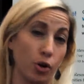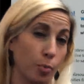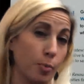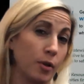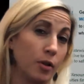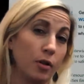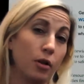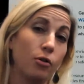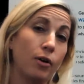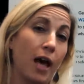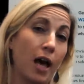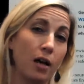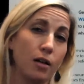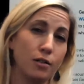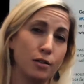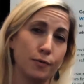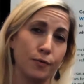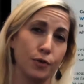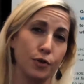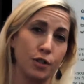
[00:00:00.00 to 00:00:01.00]
urban
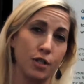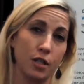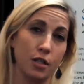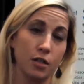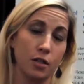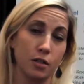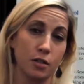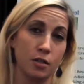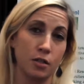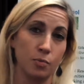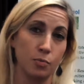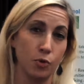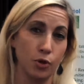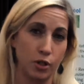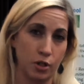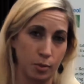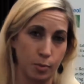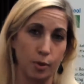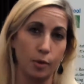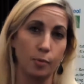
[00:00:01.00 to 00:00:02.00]
locales versus
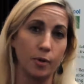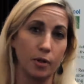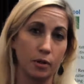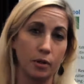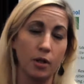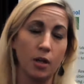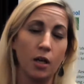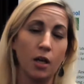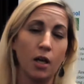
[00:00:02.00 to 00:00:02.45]
more suburban.